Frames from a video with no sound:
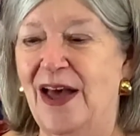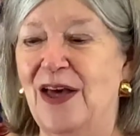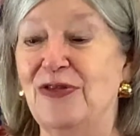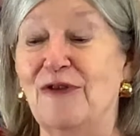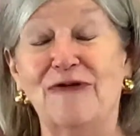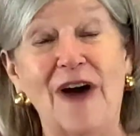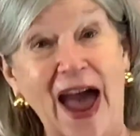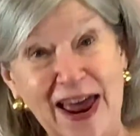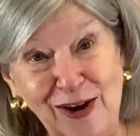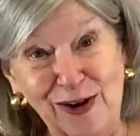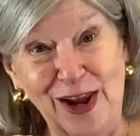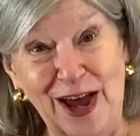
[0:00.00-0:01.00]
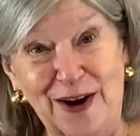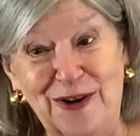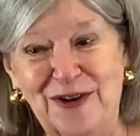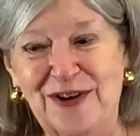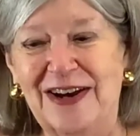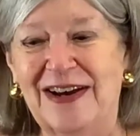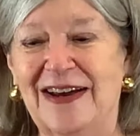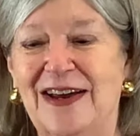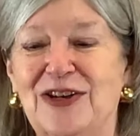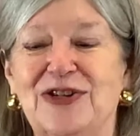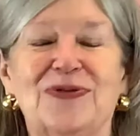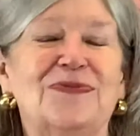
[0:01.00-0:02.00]
The final letter
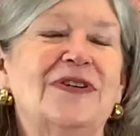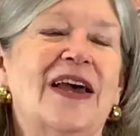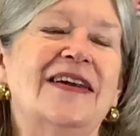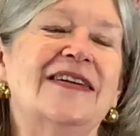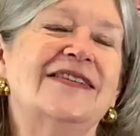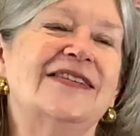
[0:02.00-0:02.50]
is dated